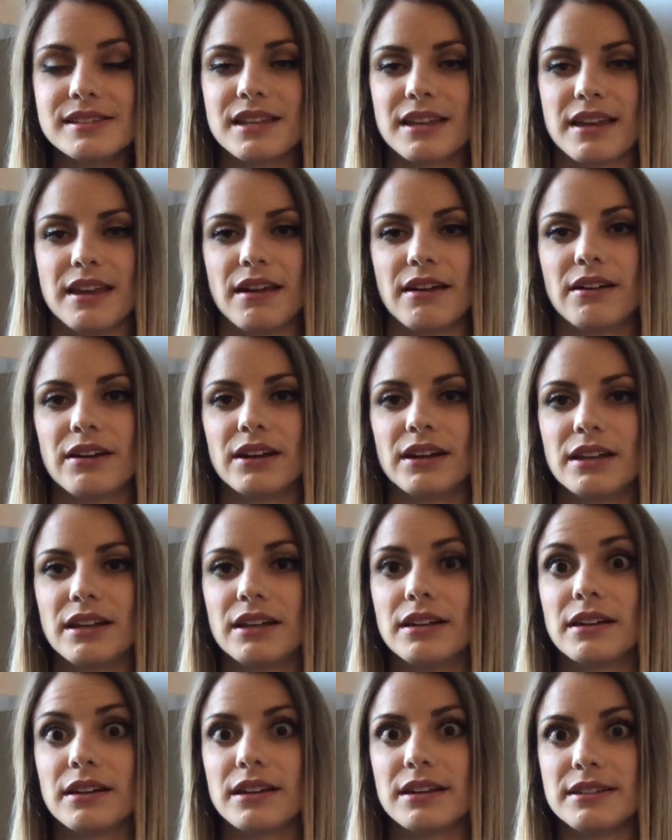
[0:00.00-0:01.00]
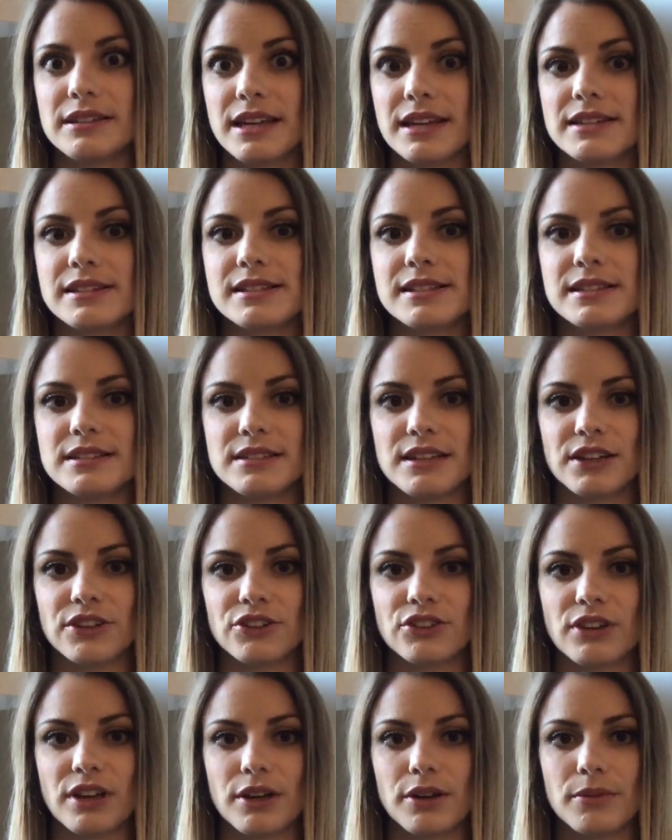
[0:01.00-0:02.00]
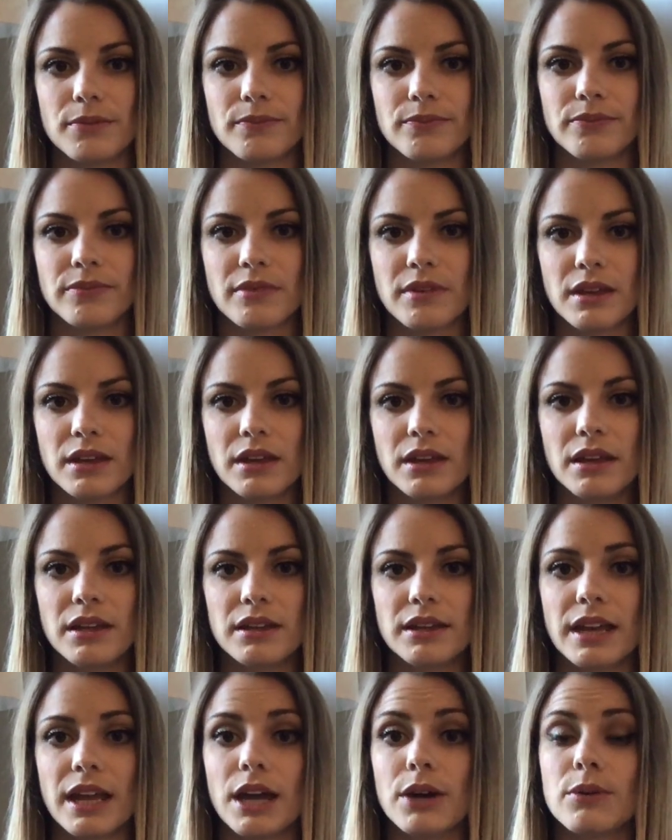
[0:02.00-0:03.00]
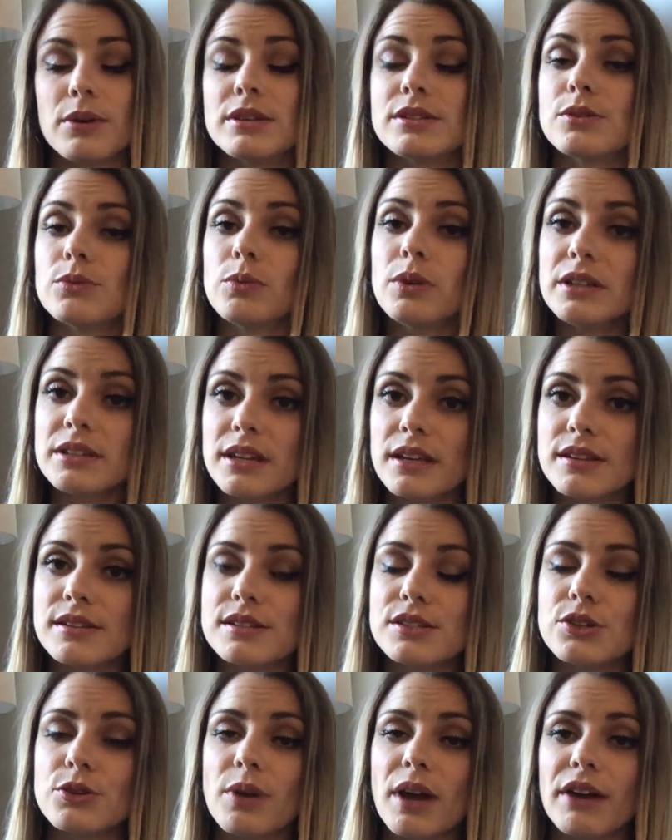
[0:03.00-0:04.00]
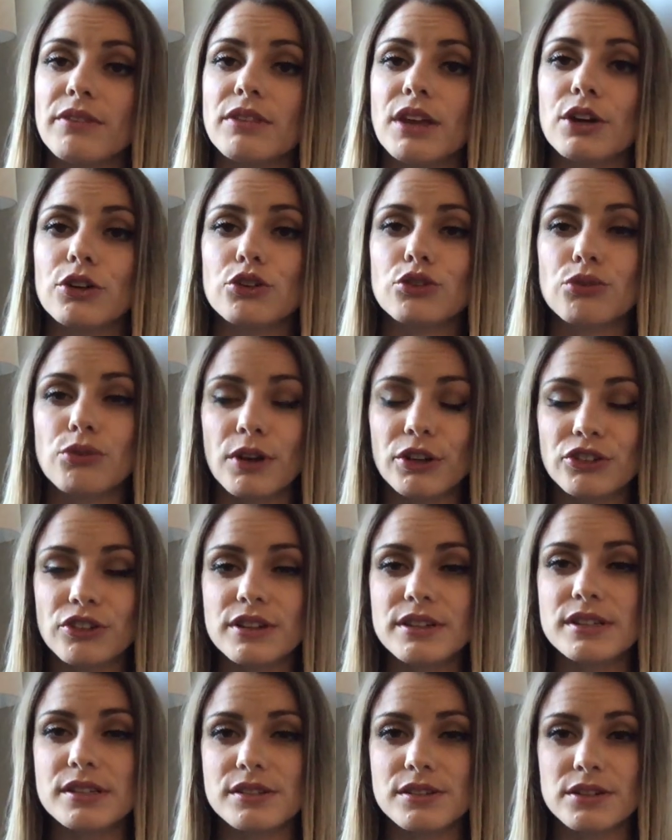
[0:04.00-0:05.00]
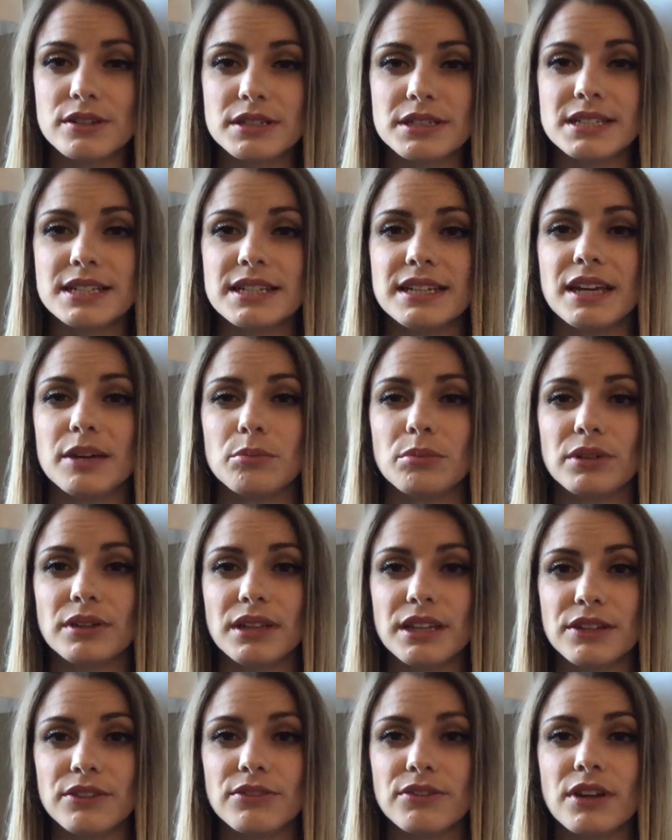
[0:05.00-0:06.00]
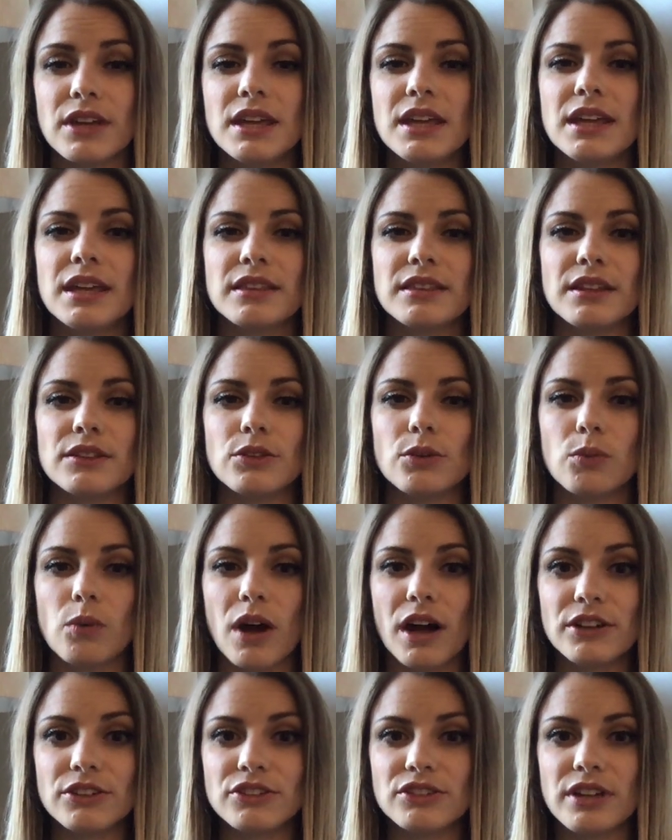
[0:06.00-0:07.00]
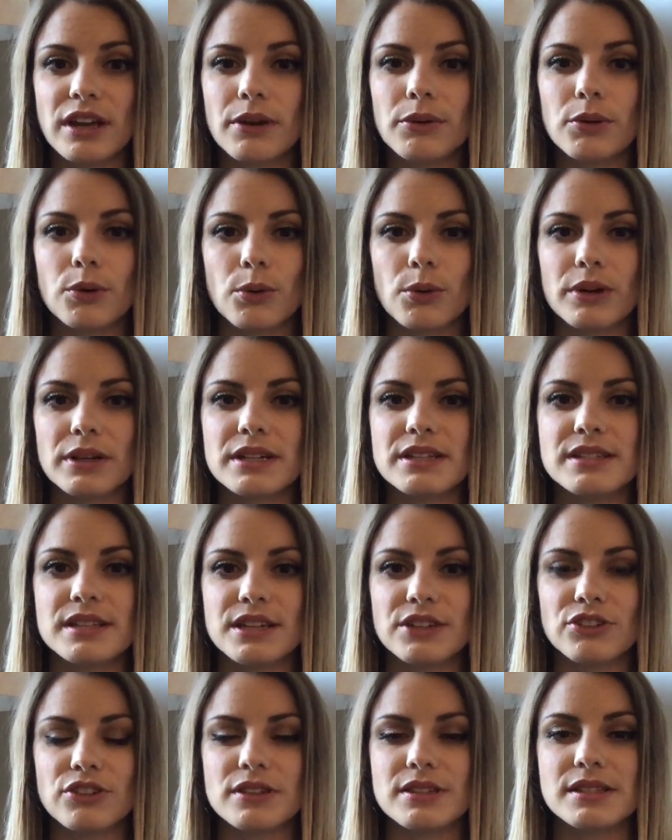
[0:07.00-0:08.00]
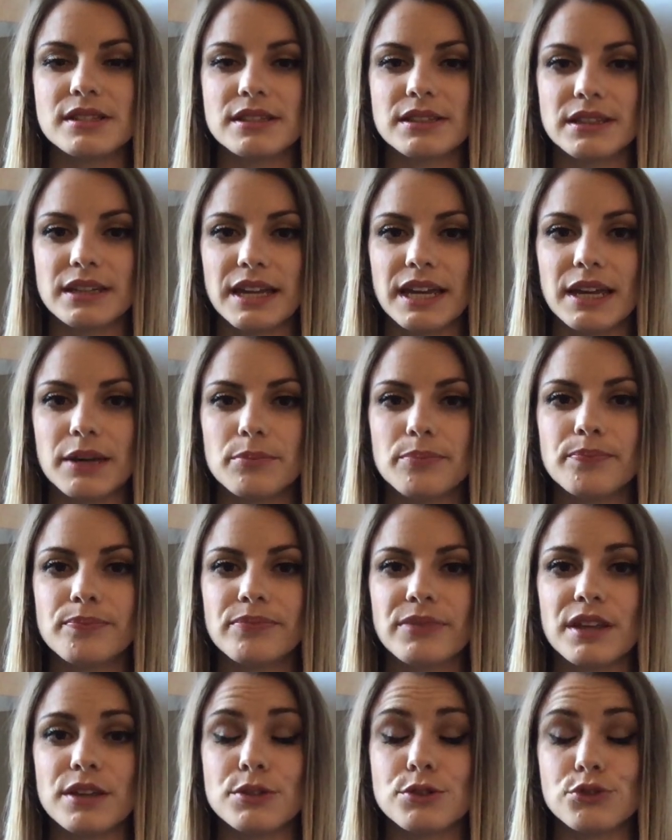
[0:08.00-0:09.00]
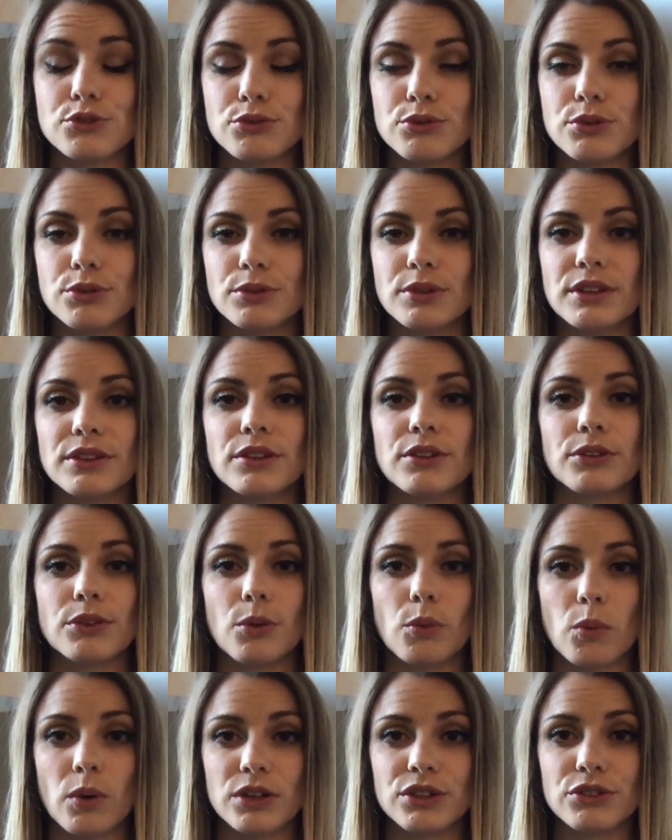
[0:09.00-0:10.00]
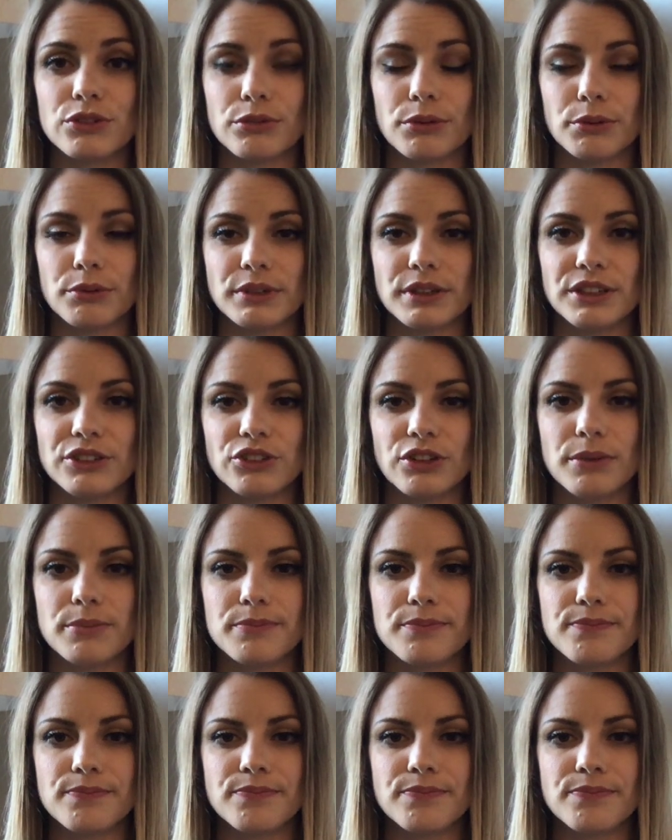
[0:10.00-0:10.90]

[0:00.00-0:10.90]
the carrot in a condensed nutshell. Now, as a witness, you have that crushing certainty and belief that the Watchtower organization's claim is true, that they're the one true religion.